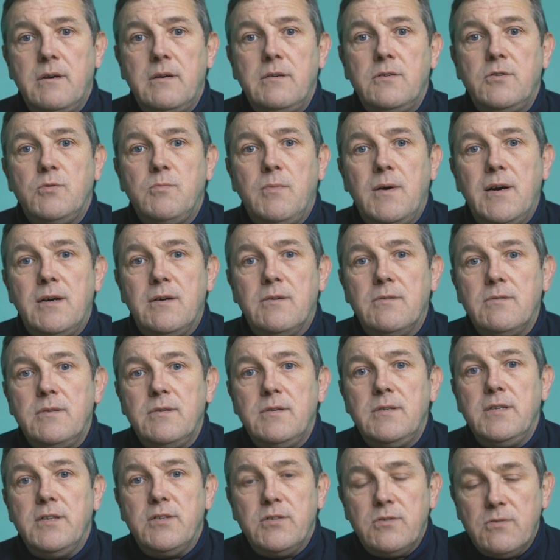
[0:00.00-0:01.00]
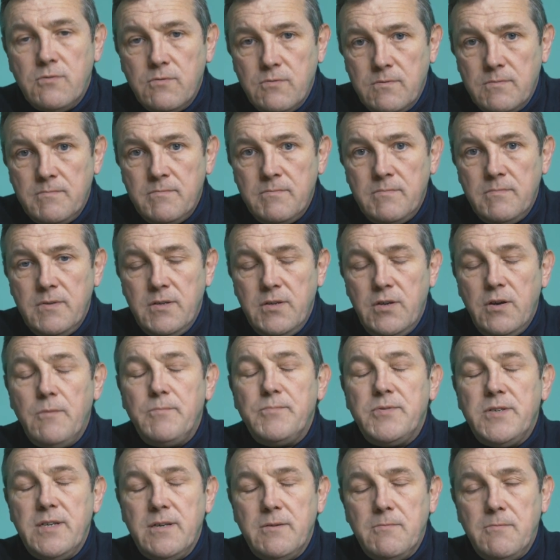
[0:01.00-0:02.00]
as well, distorting the
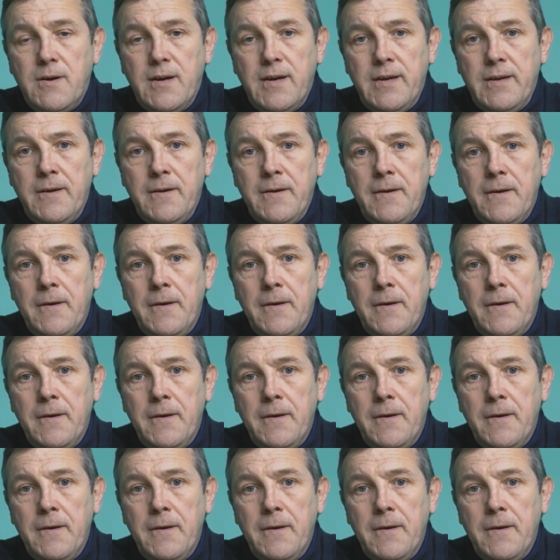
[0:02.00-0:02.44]
opposite way.